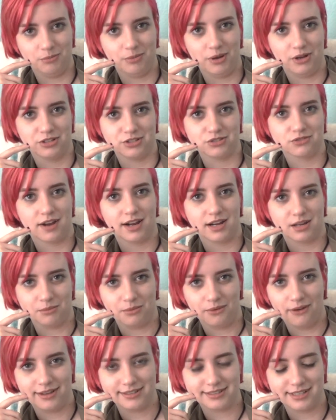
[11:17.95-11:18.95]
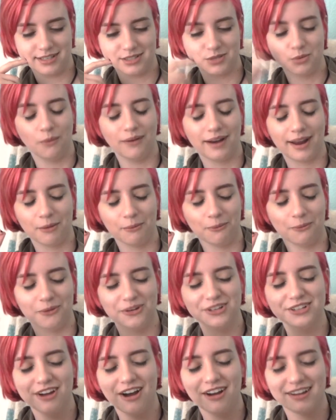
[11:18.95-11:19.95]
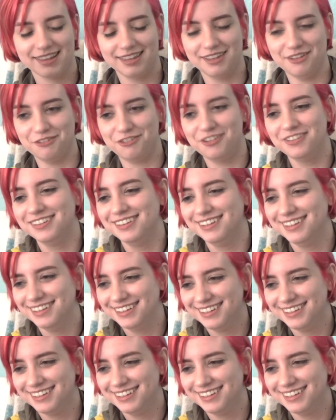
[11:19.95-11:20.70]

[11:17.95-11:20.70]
about his writing process. What I would not give.